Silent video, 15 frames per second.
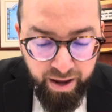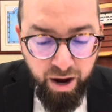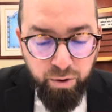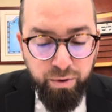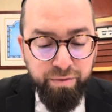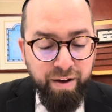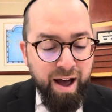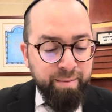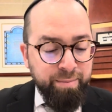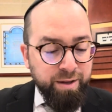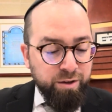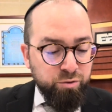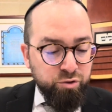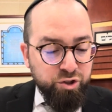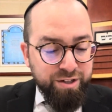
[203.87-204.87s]
Rav Ami,
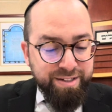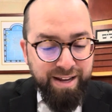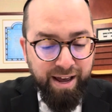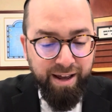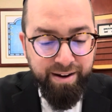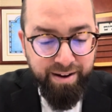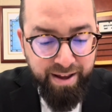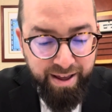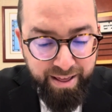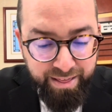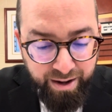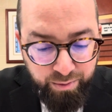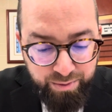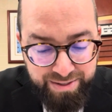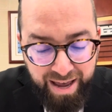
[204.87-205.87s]
who just said
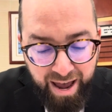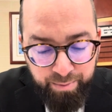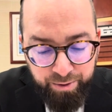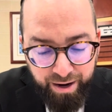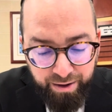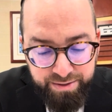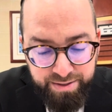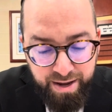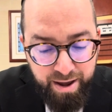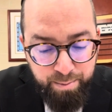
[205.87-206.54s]
that it was hammered out,